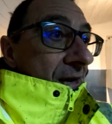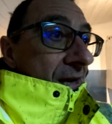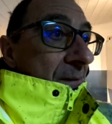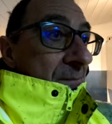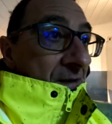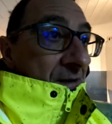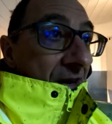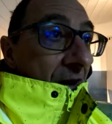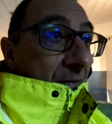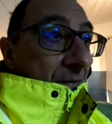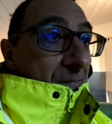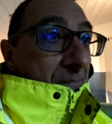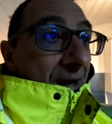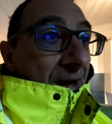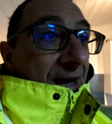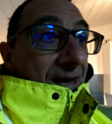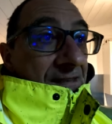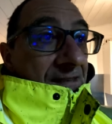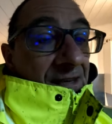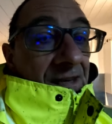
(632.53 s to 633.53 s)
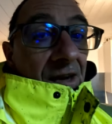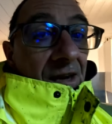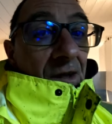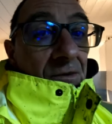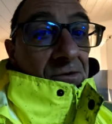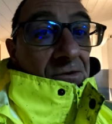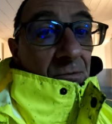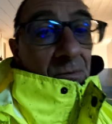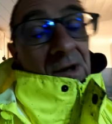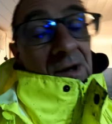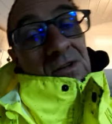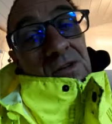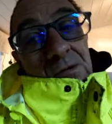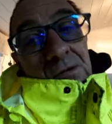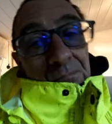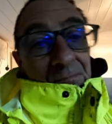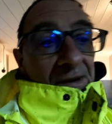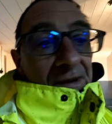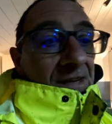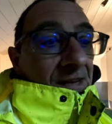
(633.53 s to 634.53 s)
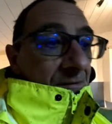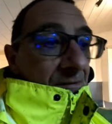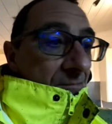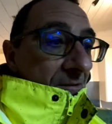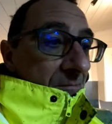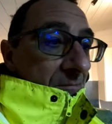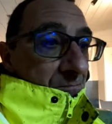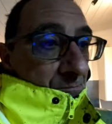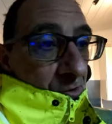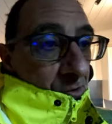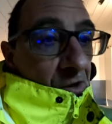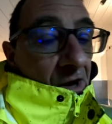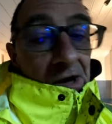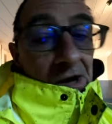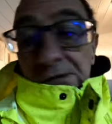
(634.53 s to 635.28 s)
I've been going back, saying hello to Rasha and bringing my mug